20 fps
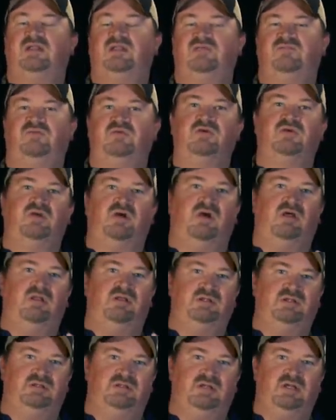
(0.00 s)
If you're
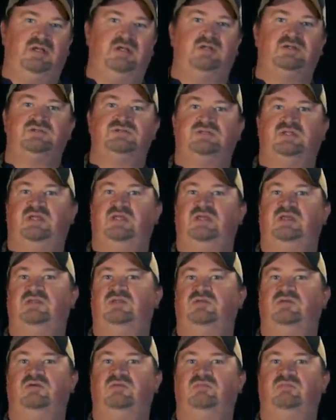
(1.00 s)
calling the ducks and
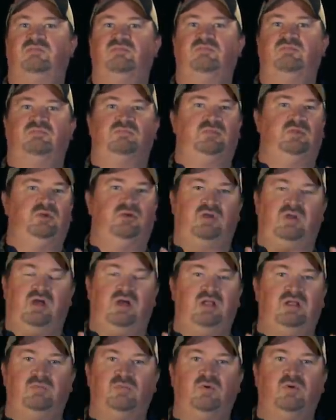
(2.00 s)
you're you're
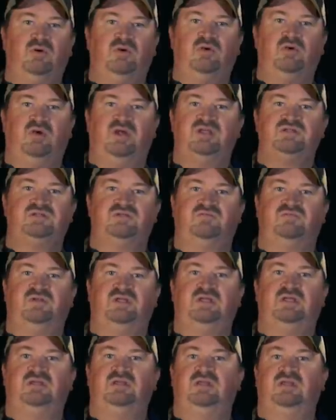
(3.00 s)
calling more
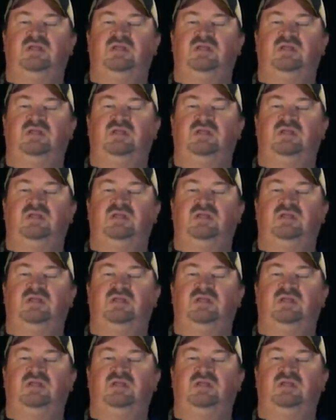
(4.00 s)
aggressively.